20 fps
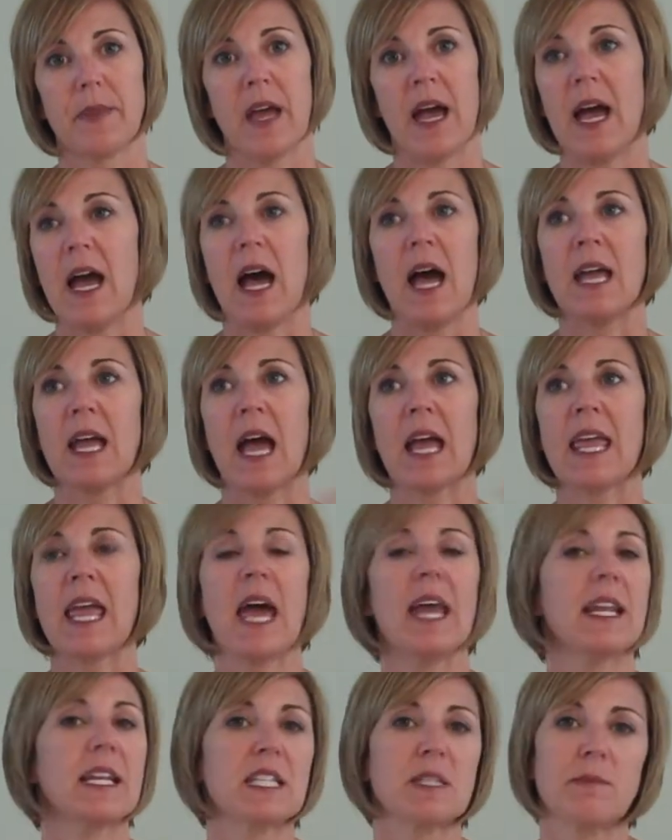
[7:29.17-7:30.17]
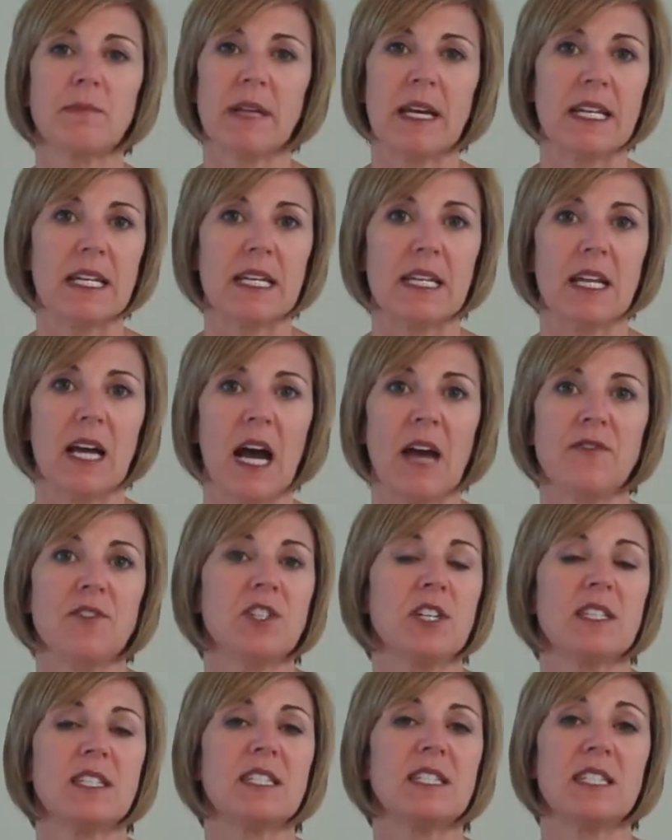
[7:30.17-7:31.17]
I can't explain it. I've
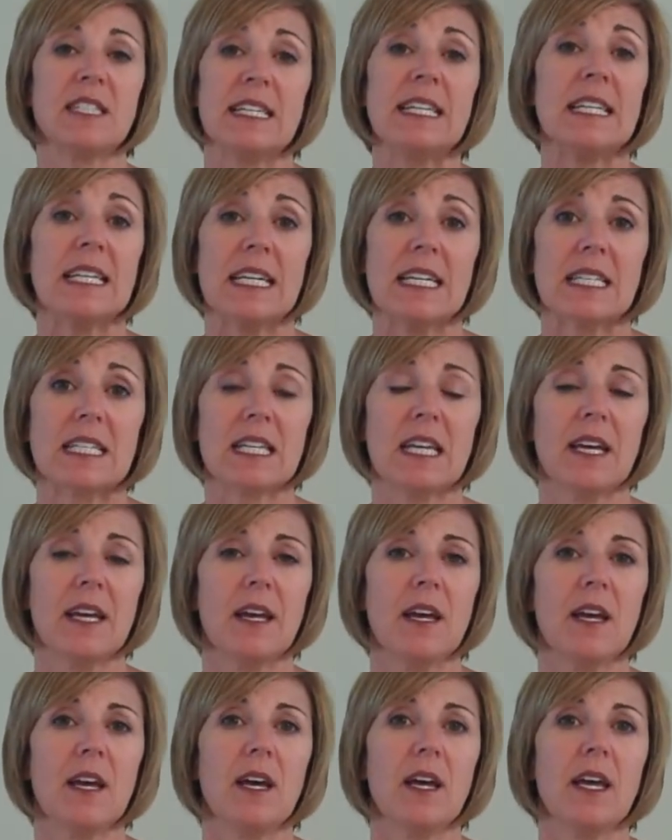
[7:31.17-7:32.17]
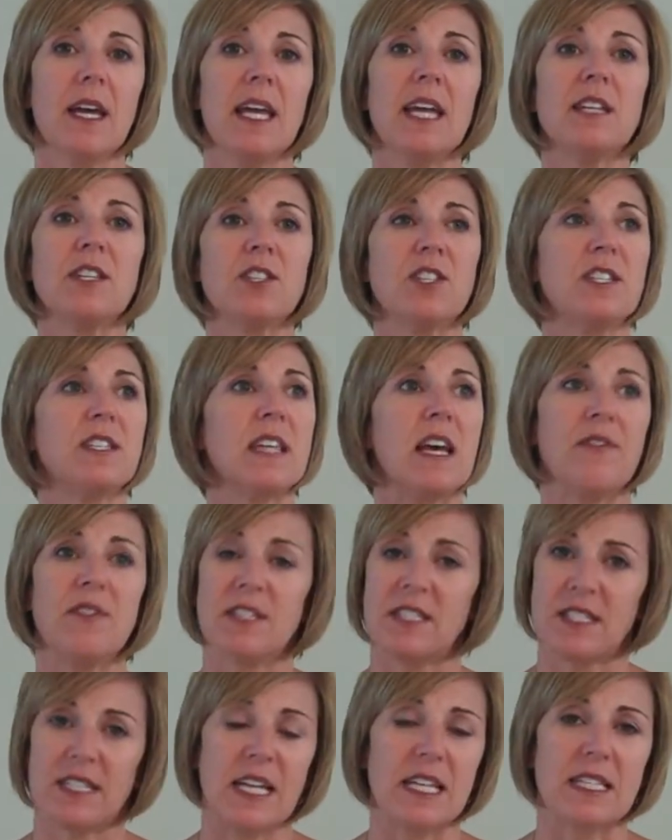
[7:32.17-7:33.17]
just seen it. It
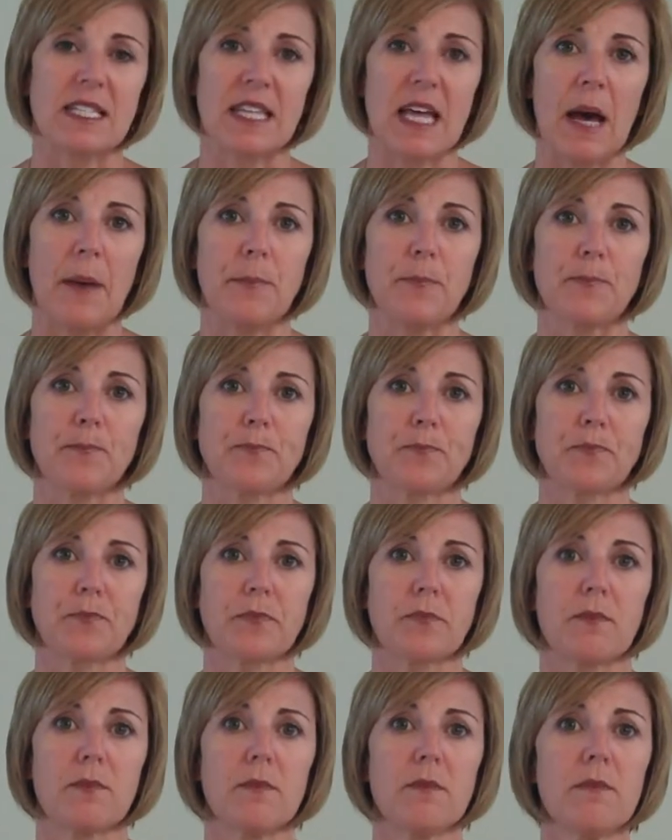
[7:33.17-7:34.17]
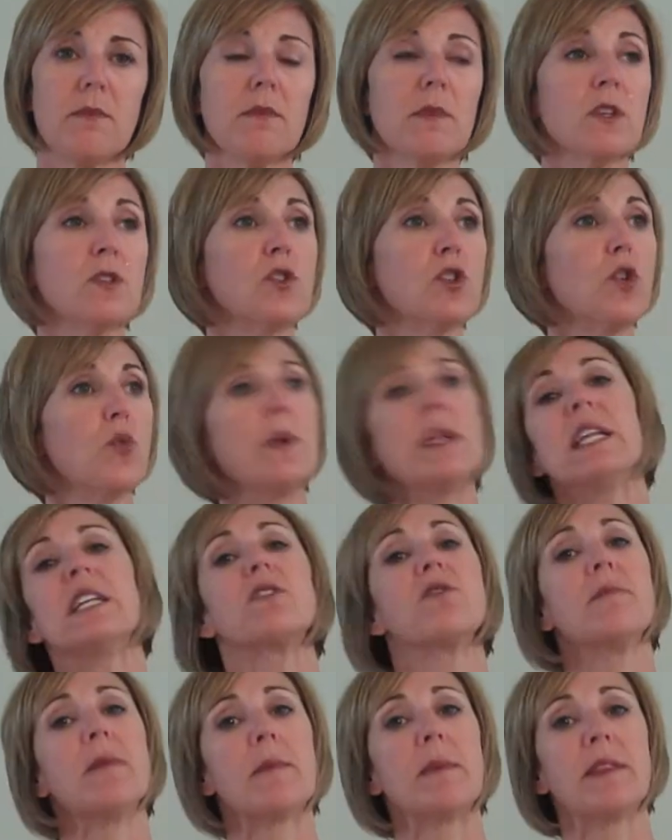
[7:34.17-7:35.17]
devastates them. So we need
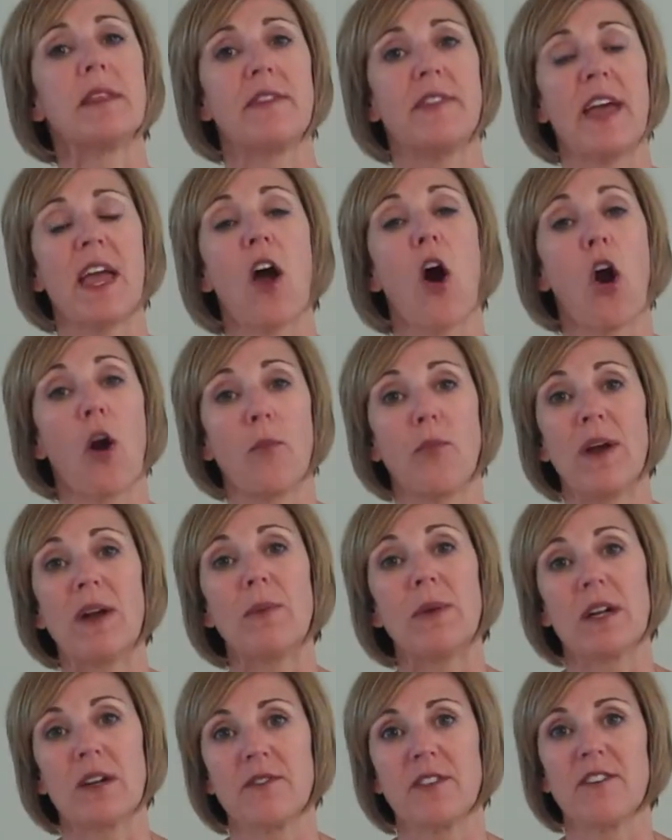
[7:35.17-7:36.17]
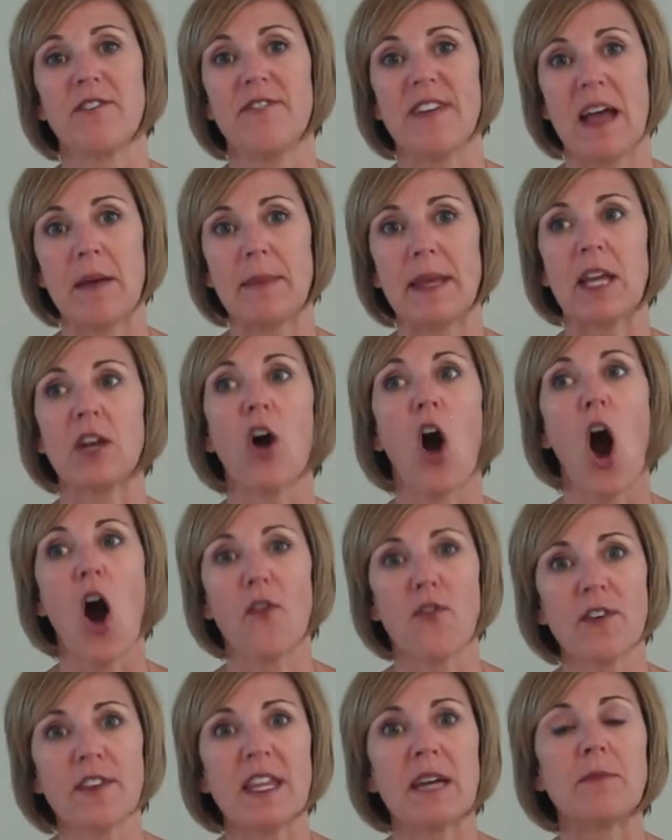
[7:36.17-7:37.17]
to remember that they are a breadwinner of the family and
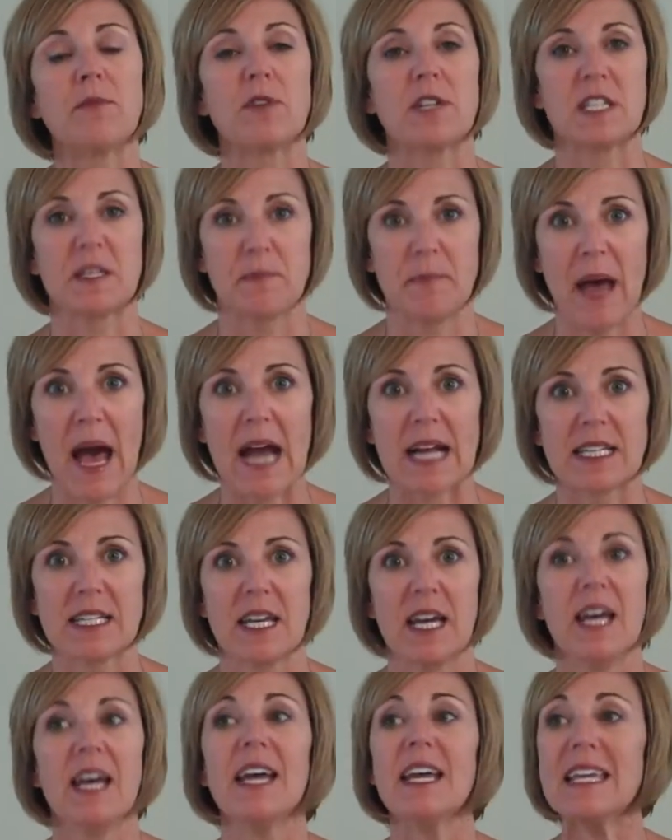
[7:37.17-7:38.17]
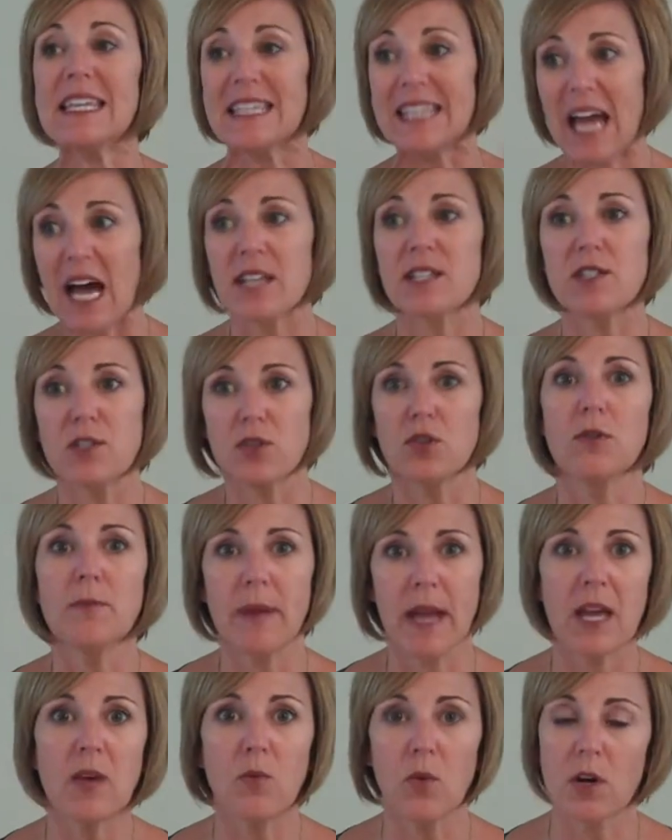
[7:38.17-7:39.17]
offer them respect. Yes, you
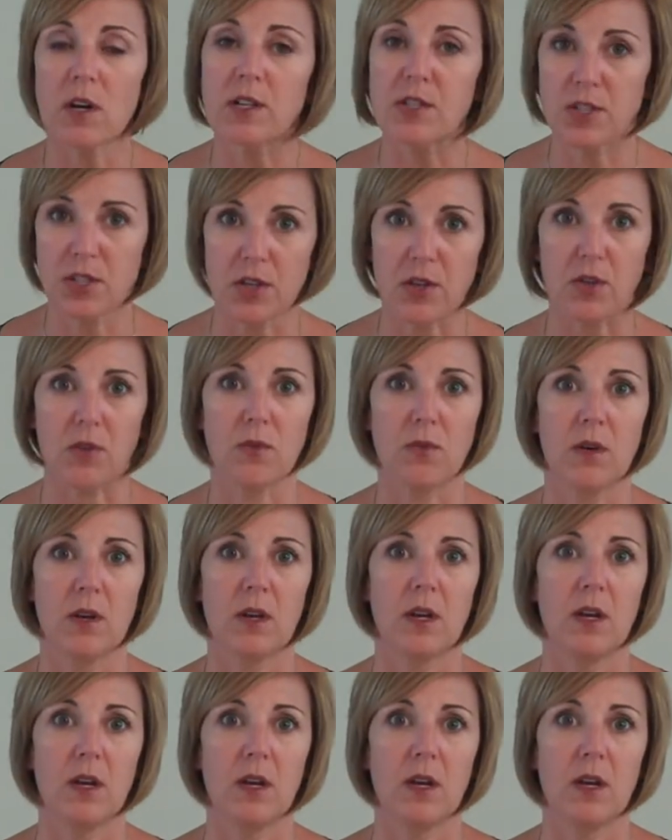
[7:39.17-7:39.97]
may work too.